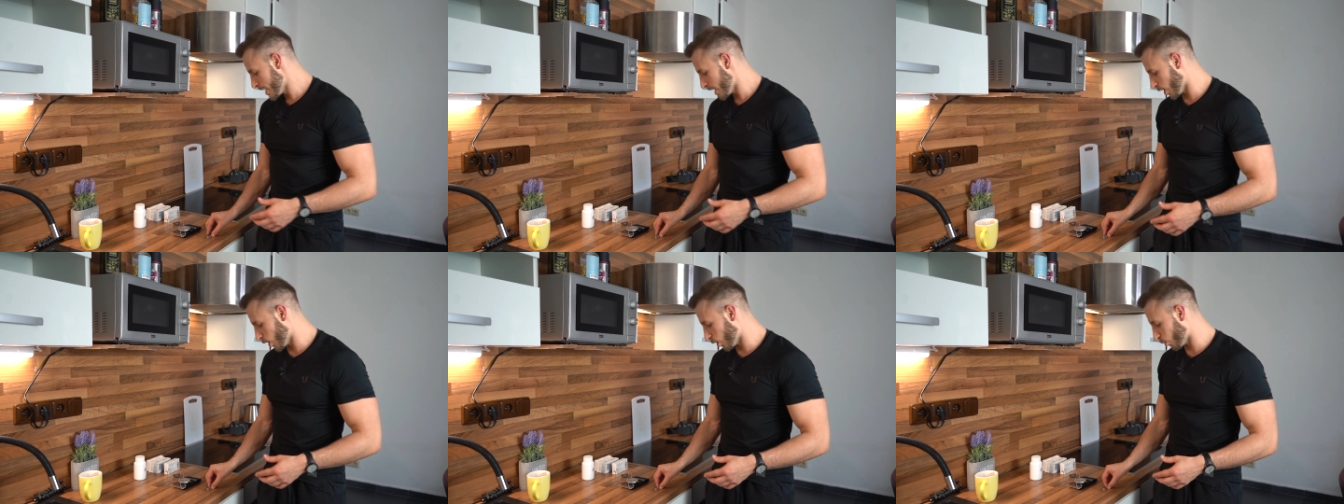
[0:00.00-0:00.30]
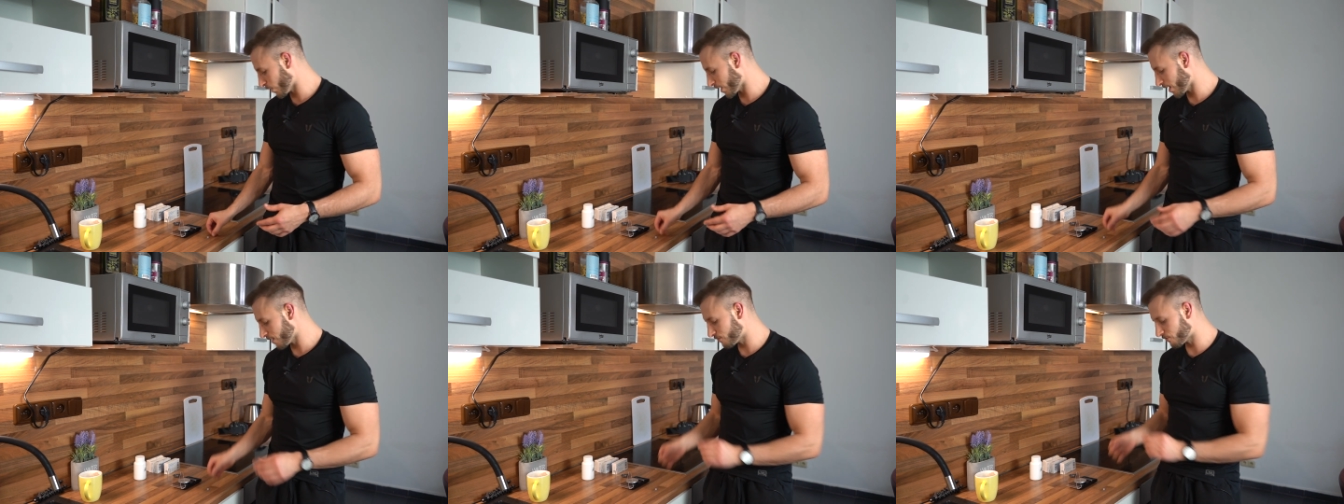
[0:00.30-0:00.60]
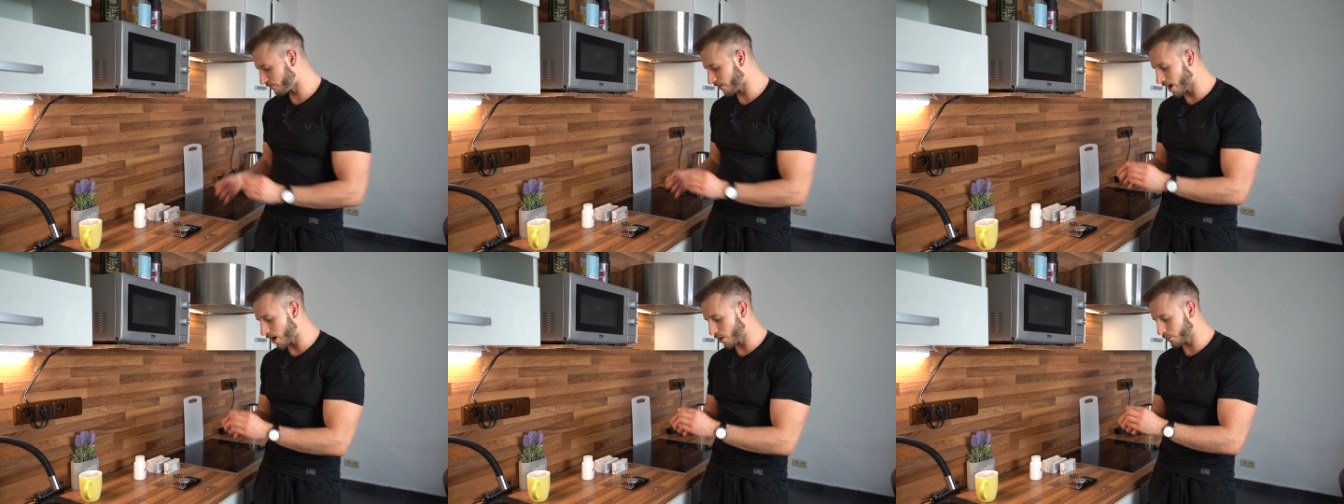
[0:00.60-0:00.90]
What I
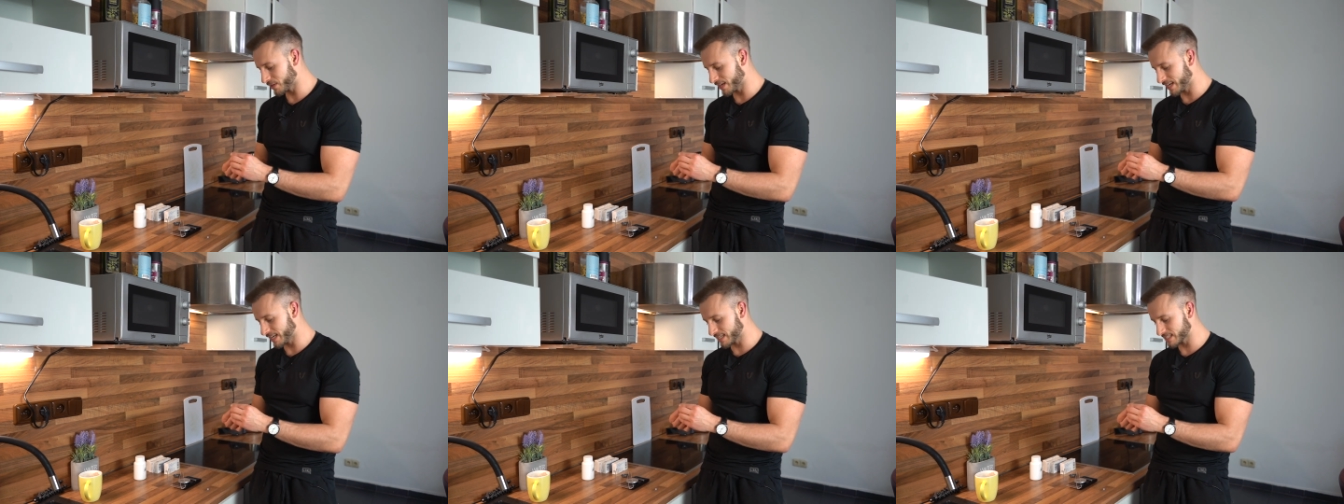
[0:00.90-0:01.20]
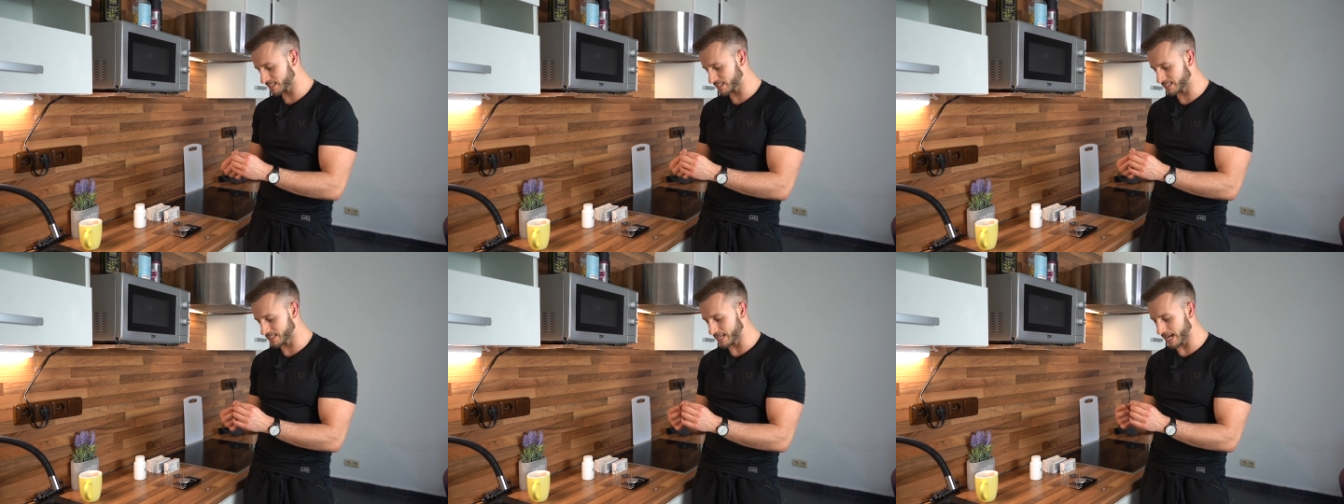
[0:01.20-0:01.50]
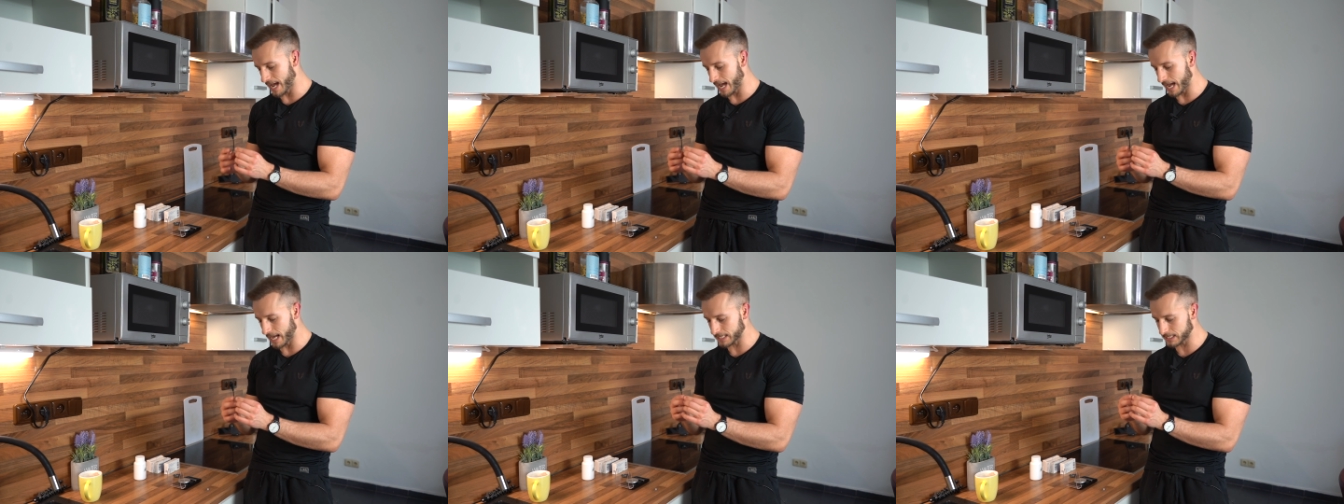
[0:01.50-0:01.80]
found is
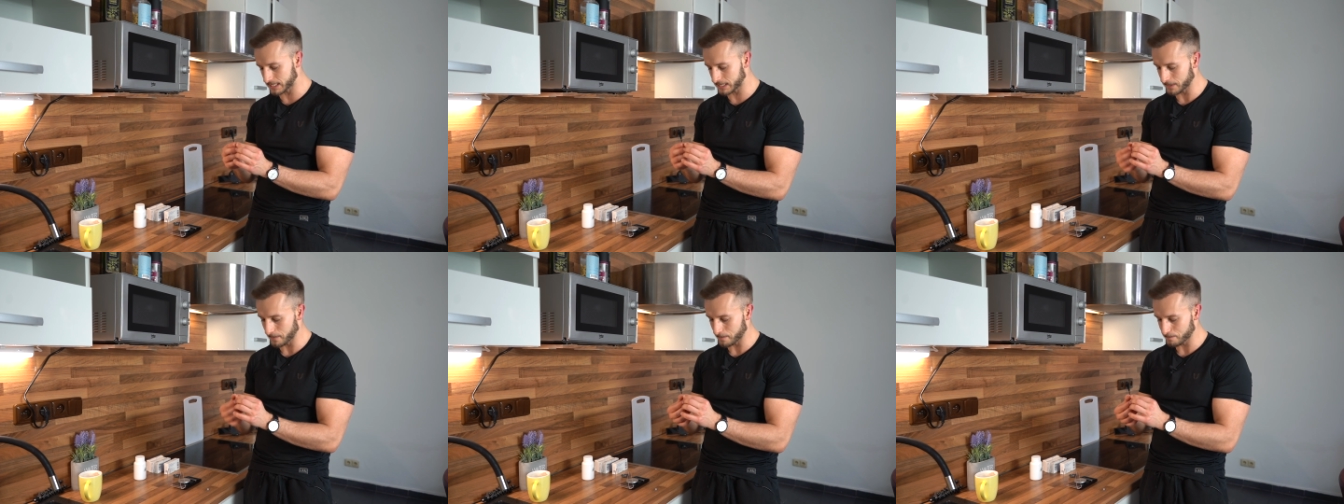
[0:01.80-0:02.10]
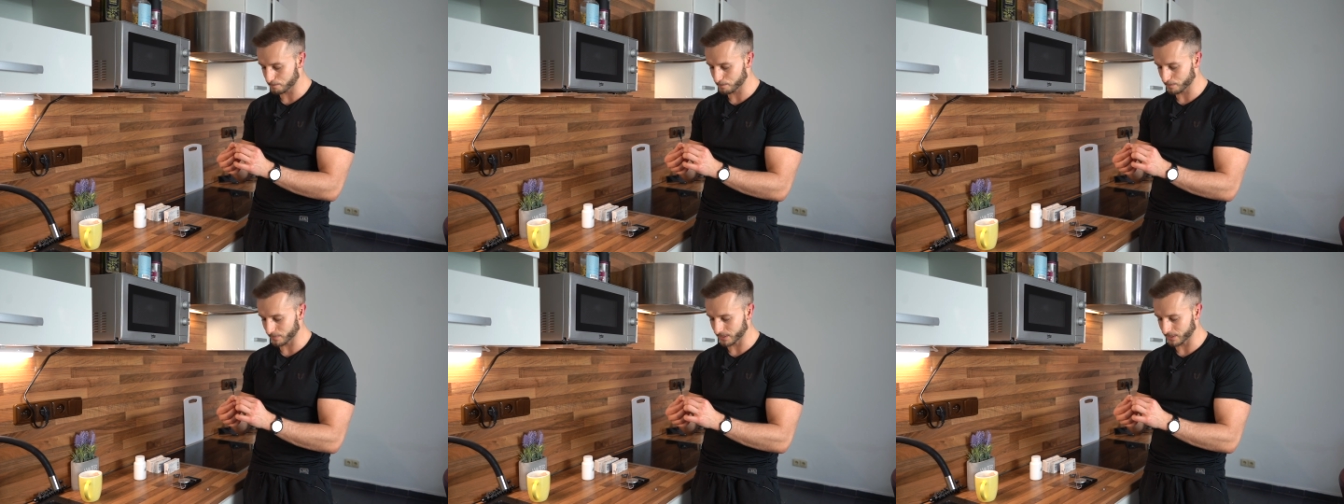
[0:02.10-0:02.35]
that